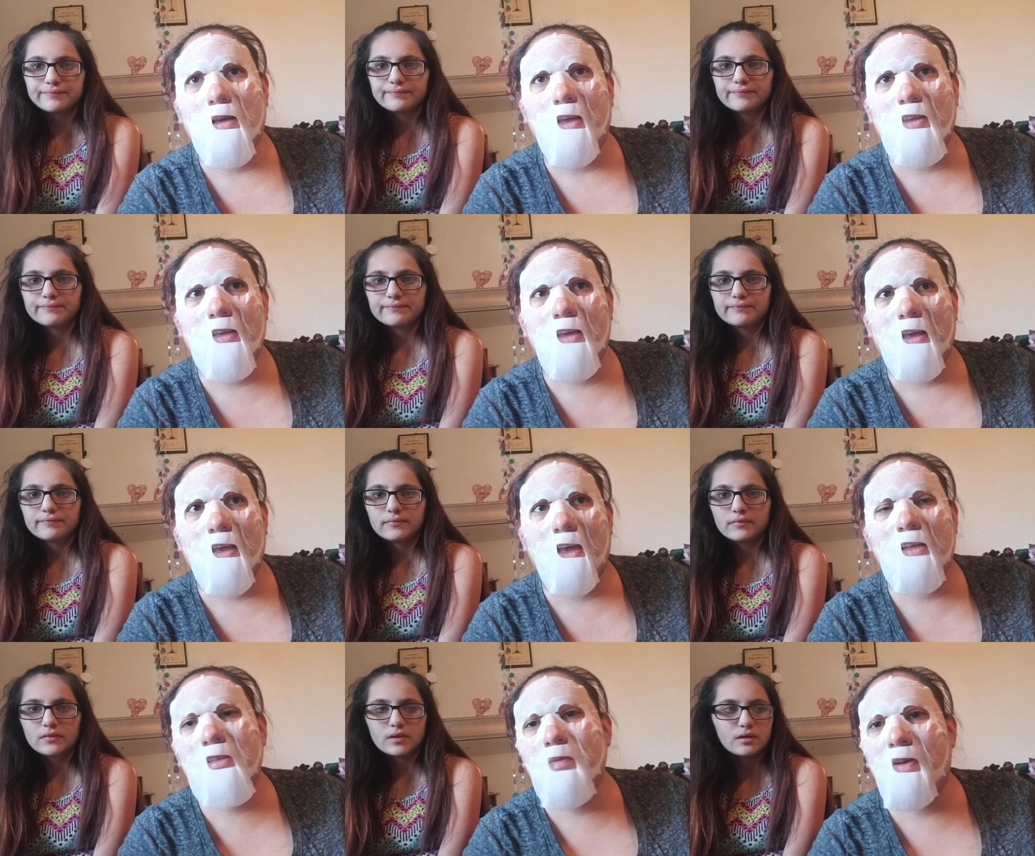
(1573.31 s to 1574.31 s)
Speaker 1: I think
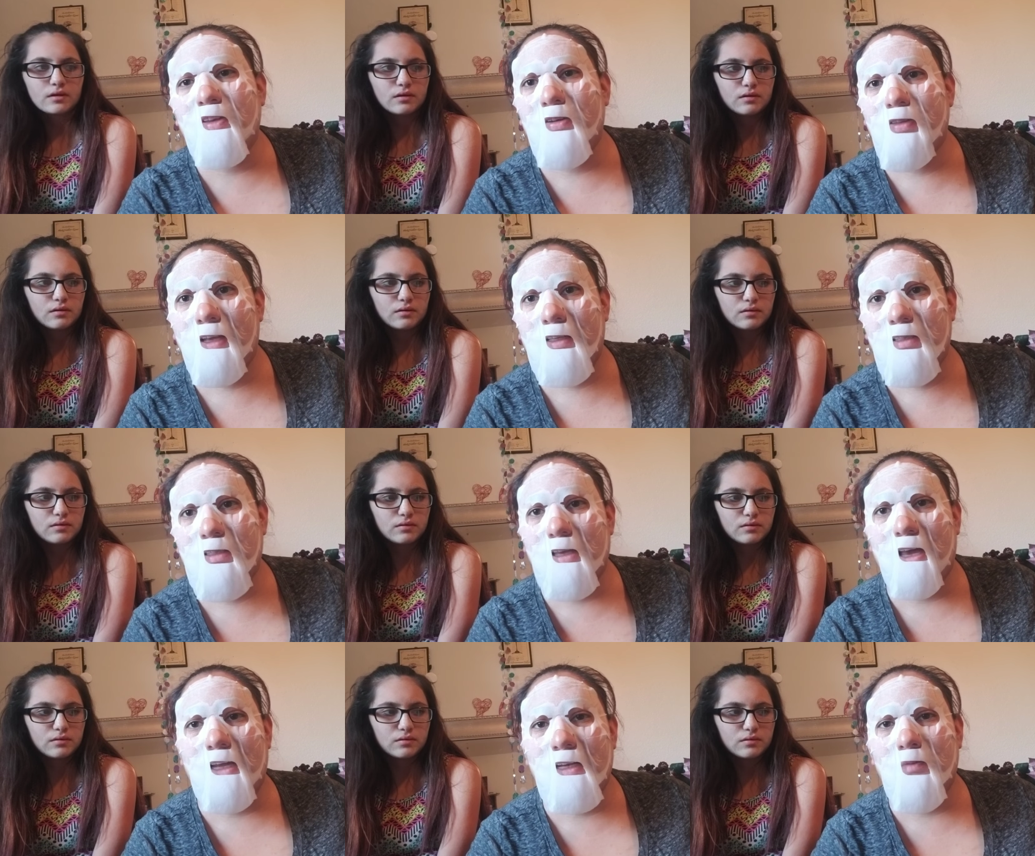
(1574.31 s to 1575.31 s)
and some other things
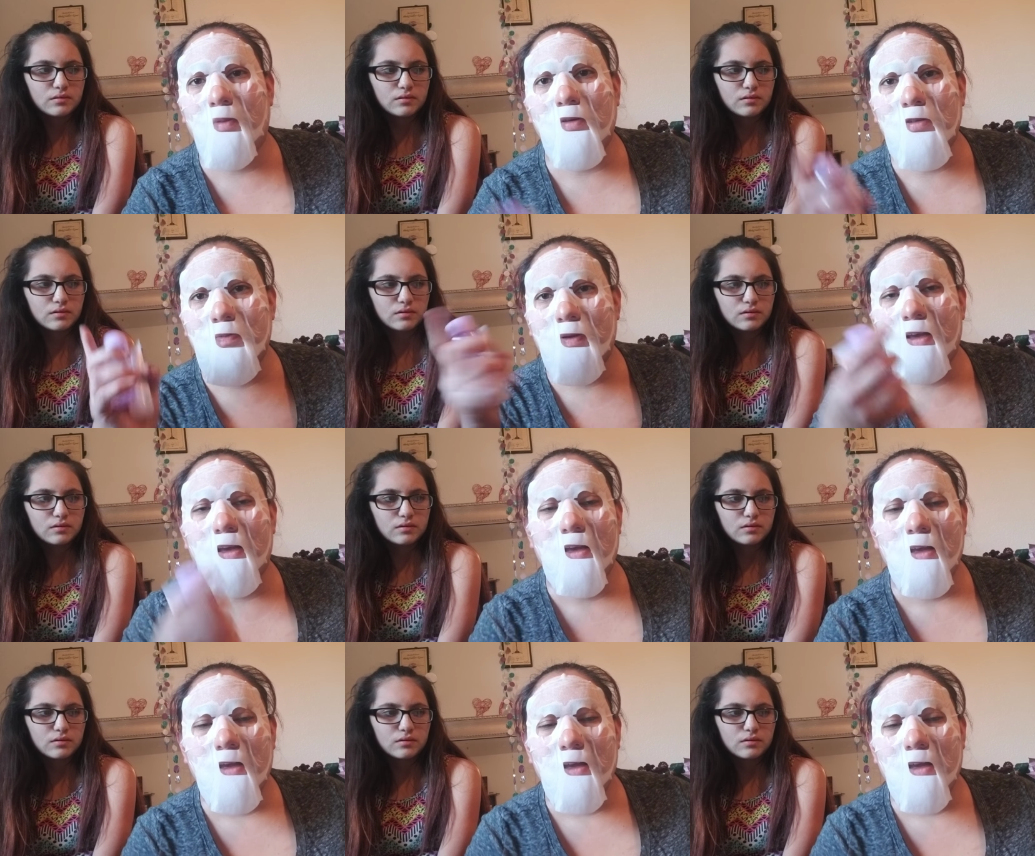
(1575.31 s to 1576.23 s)
that I didn't post, but,